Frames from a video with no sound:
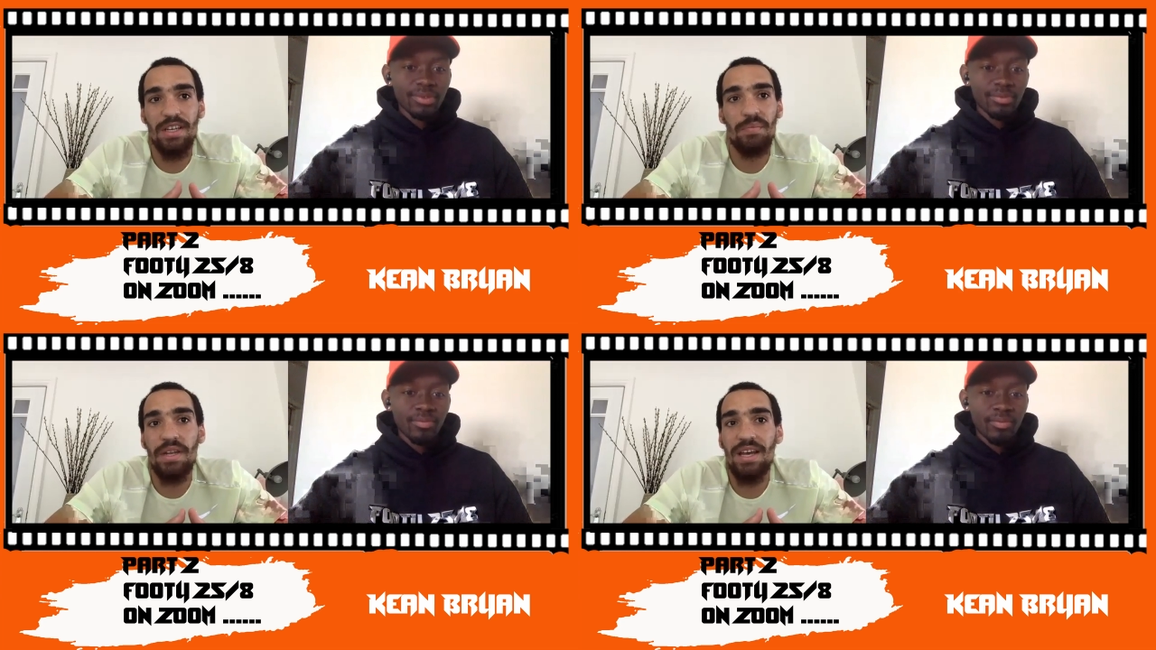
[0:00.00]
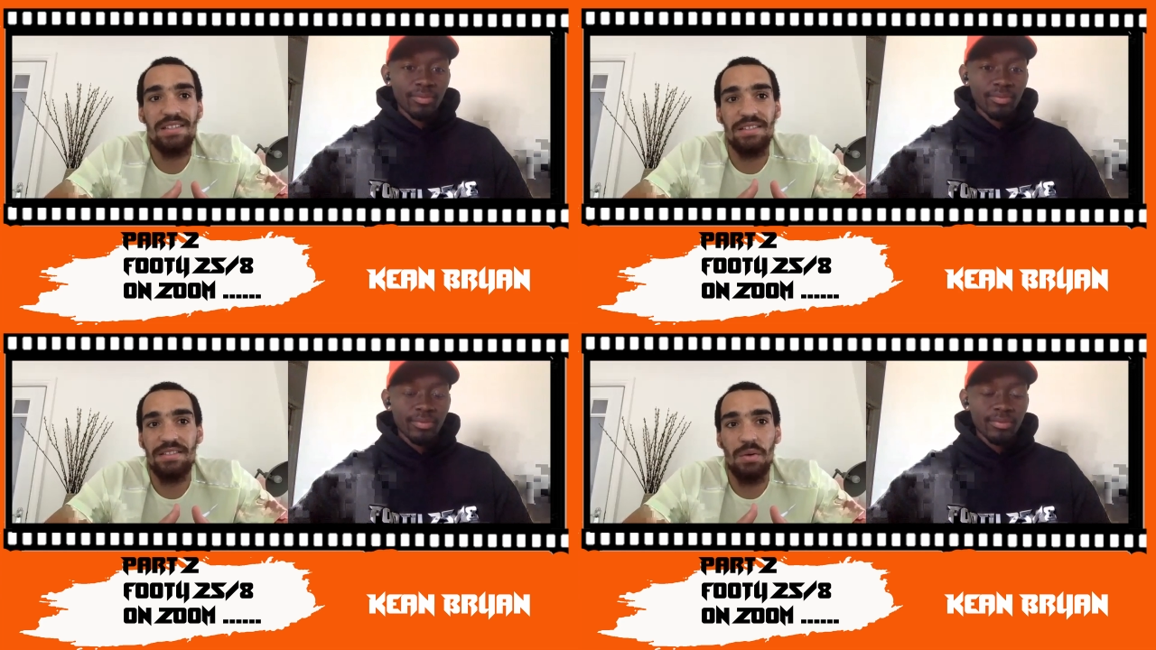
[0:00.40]
Speaker 1: I've been there
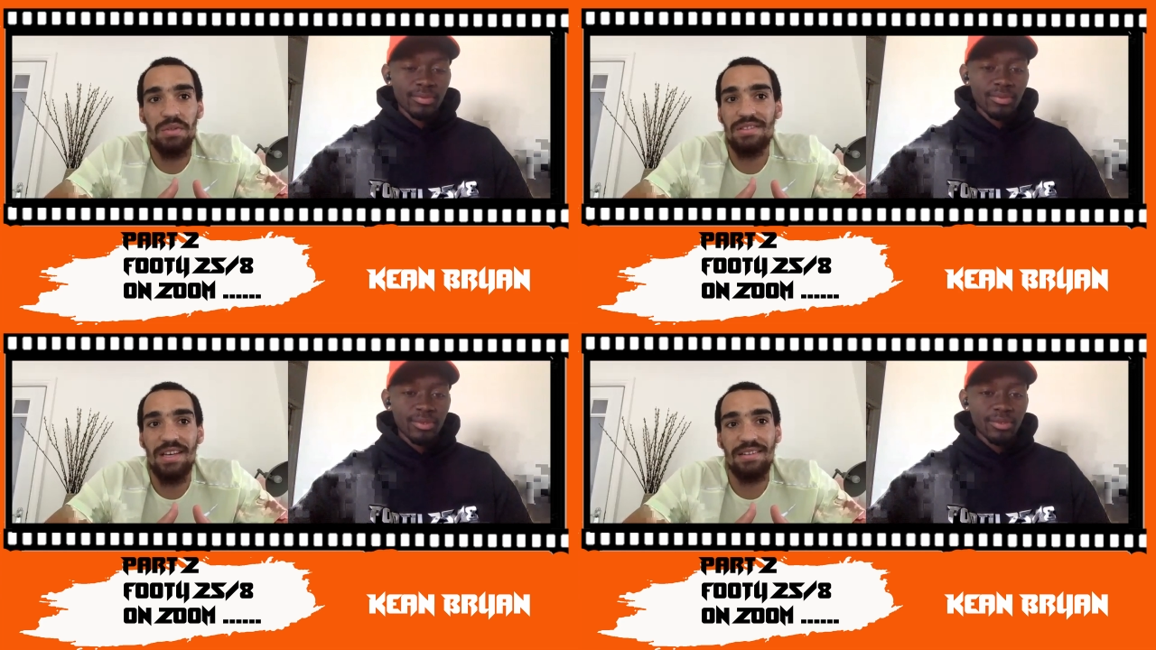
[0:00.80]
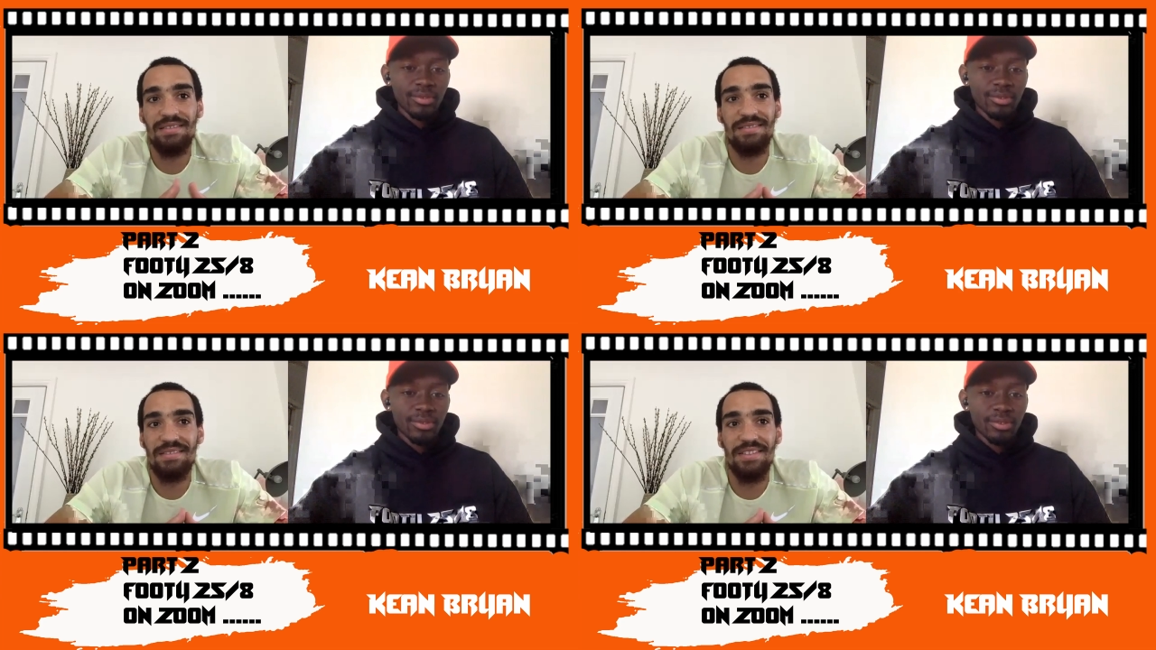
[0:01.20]
since I was ten.
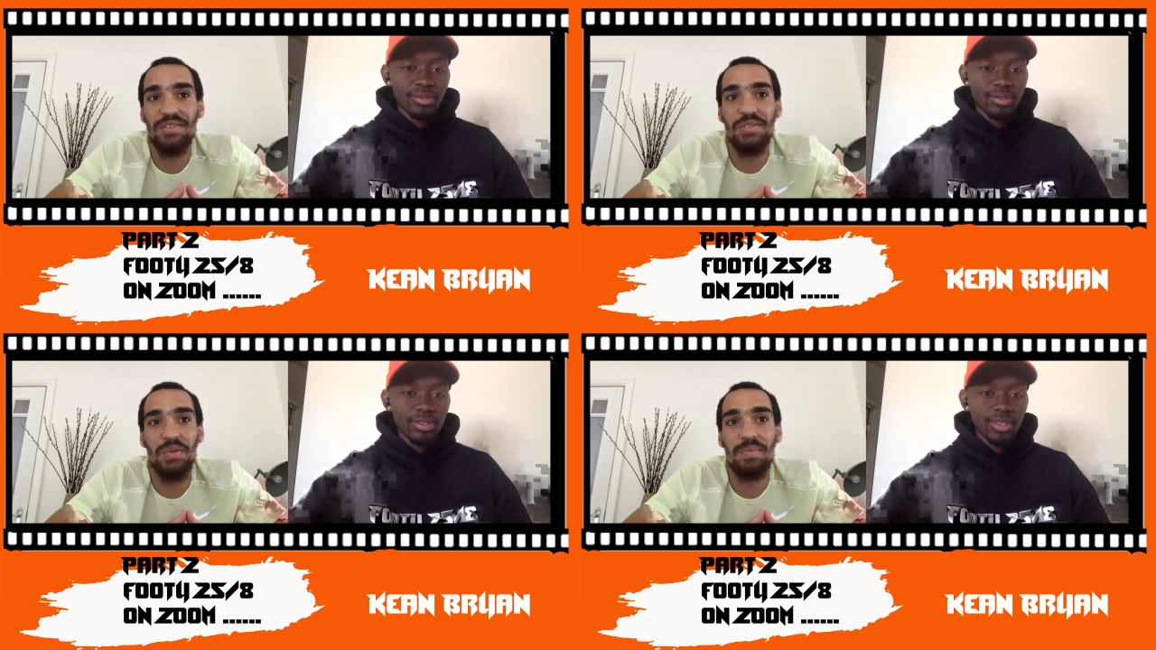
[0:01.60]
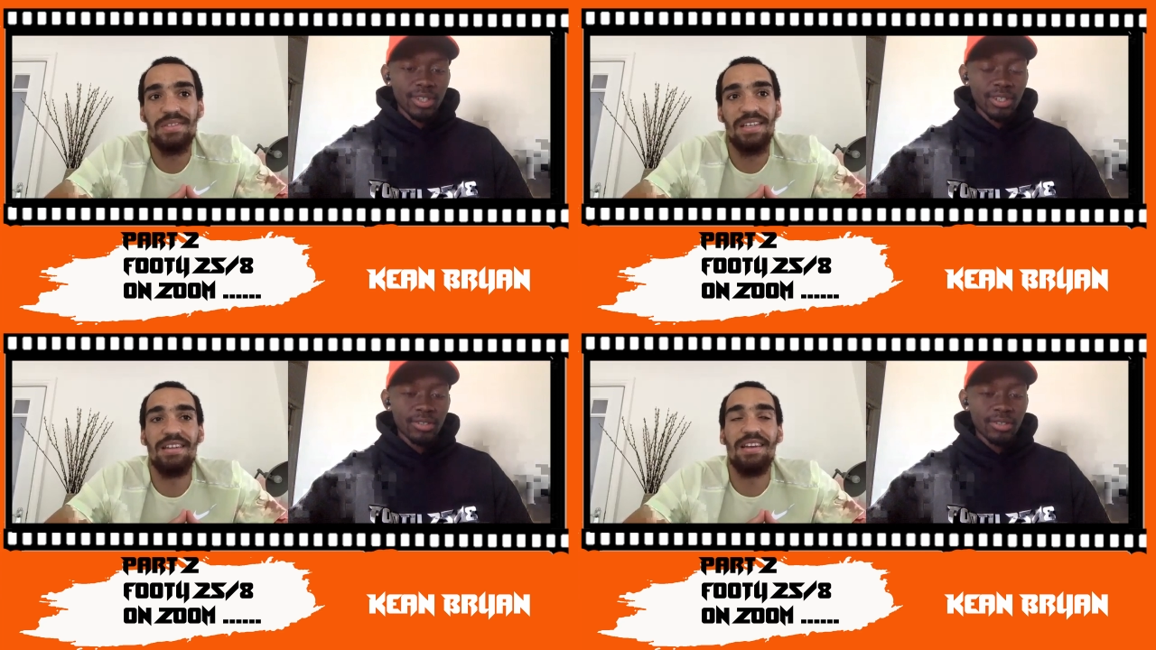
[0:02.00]
You know what I'm yeah, saying?